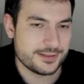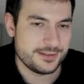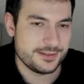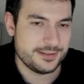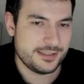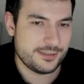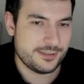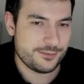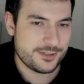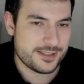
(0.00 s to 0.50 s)

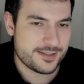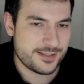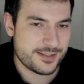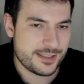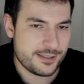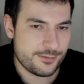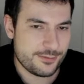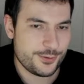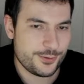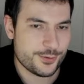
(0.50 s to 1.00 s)
Give its
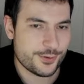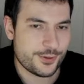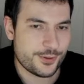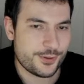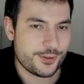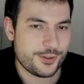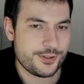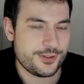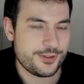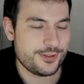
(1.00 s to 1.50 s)
health to
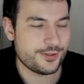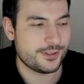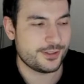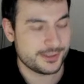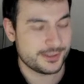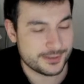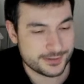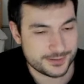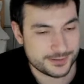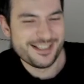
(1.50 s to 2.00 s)
all your
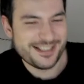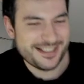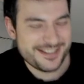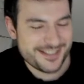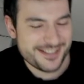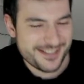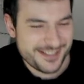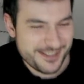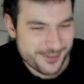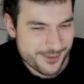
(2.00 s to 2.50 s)
others.
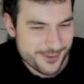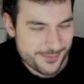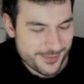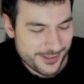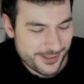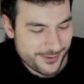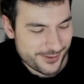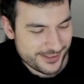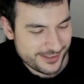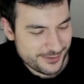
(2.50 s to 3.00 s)
It's a hero
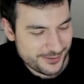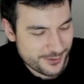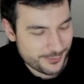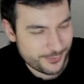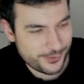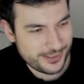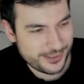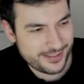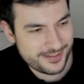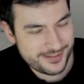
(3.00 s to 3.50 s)
power that you
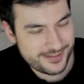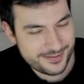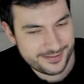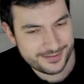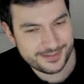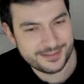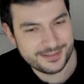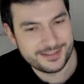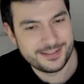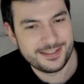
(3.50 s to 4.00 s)
press
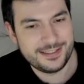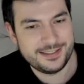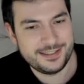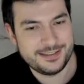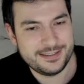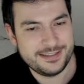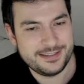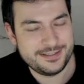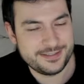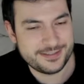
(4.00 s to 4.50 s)

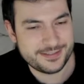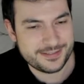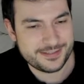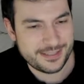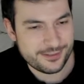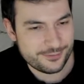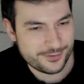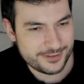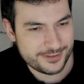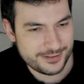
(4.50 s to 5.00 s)
in the
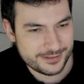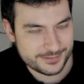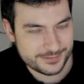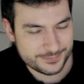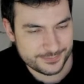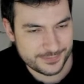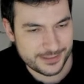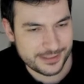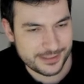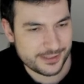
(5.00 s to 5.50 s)
tavern,
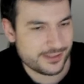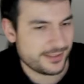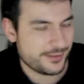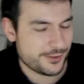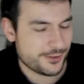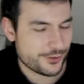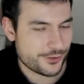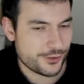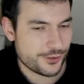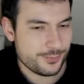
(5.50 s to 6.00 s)
like in
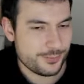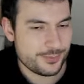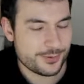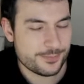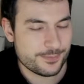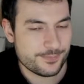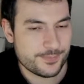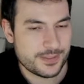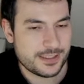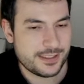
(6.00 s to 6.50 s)
your shop,
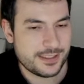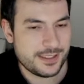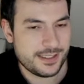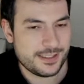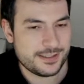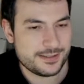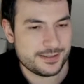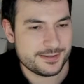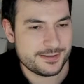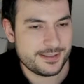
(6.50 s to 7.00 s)

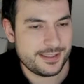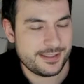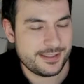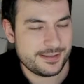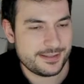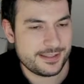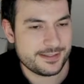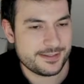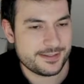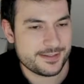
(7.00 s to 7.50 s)
and
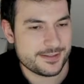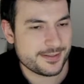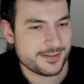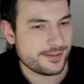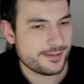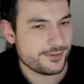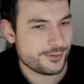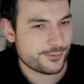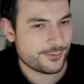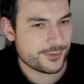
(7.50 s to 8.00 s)
then at the
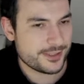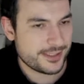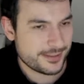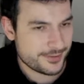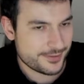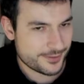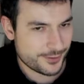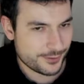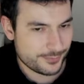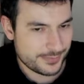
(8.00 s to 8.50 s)
start of the
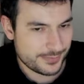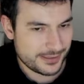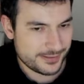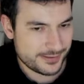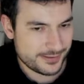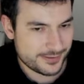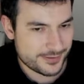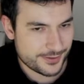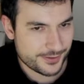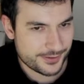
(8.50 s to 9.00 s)
next
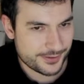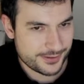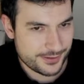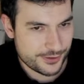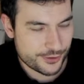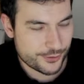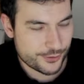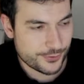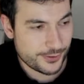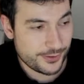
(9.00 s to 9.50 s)
combat it's gonna
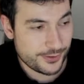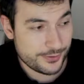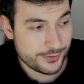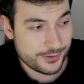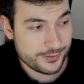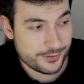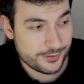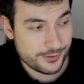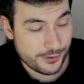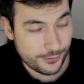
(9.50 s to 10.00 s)
destroy
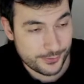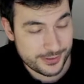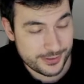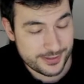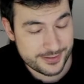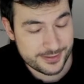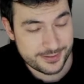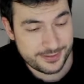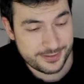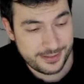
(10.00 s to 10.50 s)
your
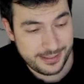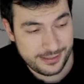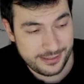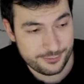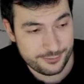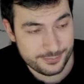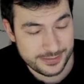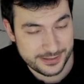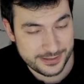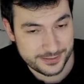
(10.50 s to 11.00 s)
lowest
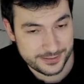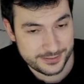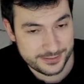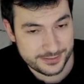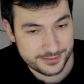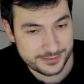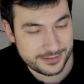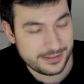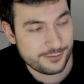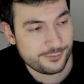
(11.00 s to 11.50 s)
health
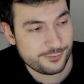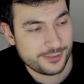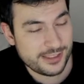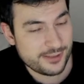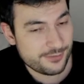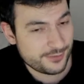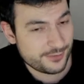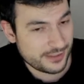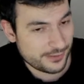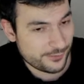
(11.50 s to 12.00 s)
minion. If they
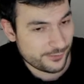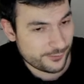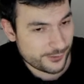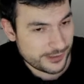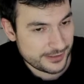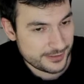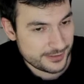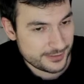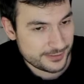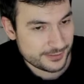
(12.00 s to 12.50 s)
have Death
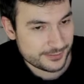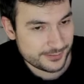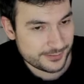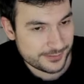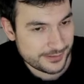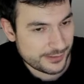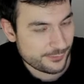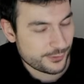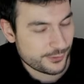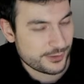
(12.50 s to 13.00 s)
Rattle,
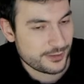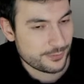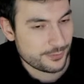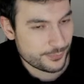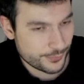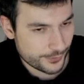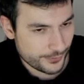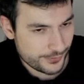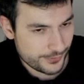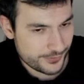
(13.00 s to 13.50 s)
the Death Rattle
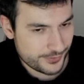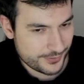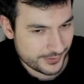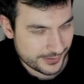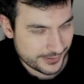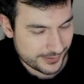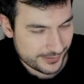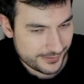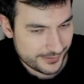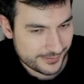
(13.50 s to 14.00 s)
procs,
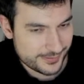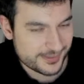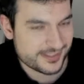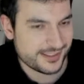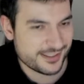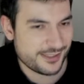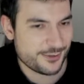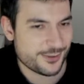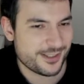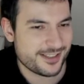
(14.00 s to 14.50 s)
yes,
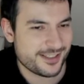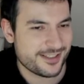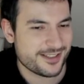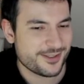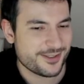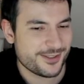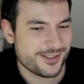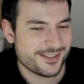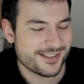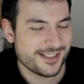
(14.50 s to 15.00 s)
I tried it
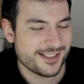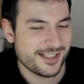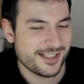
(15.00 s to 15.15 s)
out,